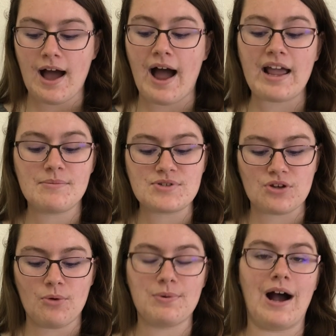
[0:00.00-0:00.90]
I am
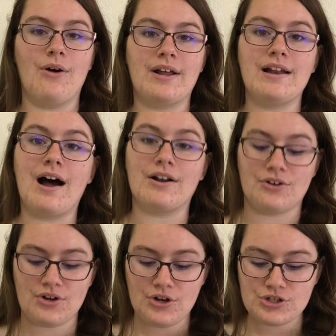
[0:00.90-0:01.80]
so proud and
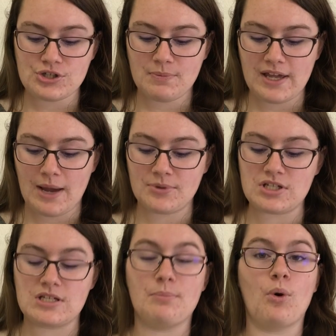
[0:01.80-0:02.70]
honored to be able
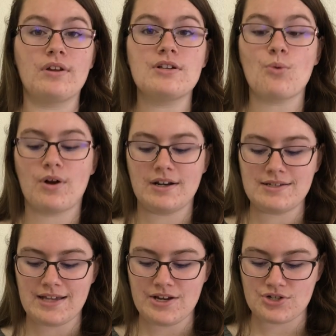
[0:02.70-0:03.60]
to support this
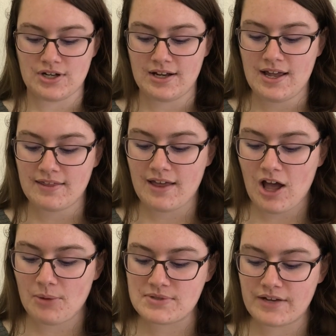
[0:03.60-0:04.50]
organization that
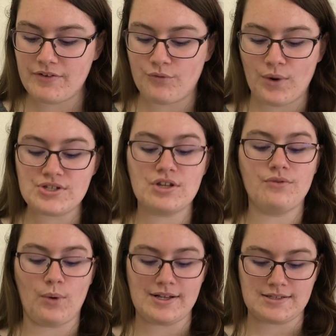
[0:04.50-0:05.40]
helps give a voice to the
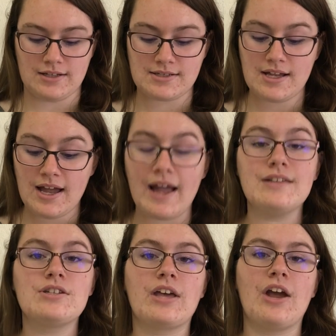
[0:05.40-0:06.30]
voiceless
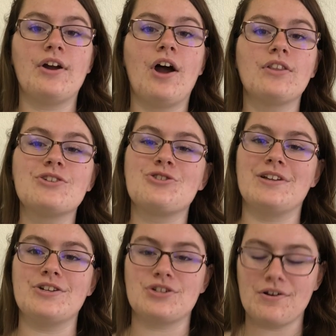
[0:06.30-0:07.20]
and to carry on the
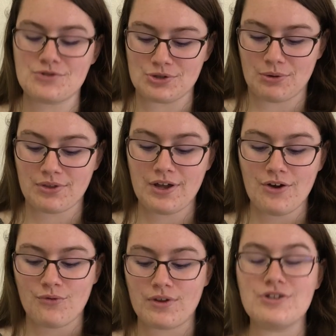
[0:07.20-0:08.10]
tradition of truth
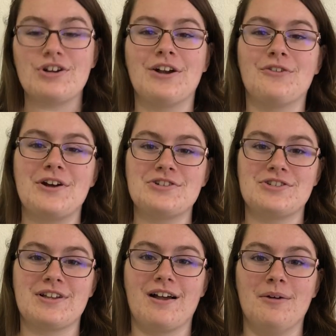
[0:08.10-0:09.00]
for the
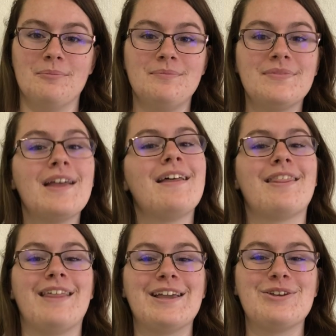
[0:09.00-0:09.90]
generations to come.
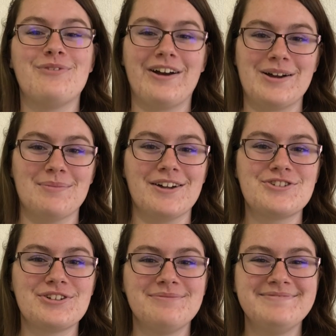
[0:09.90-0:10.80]
Thank you very much.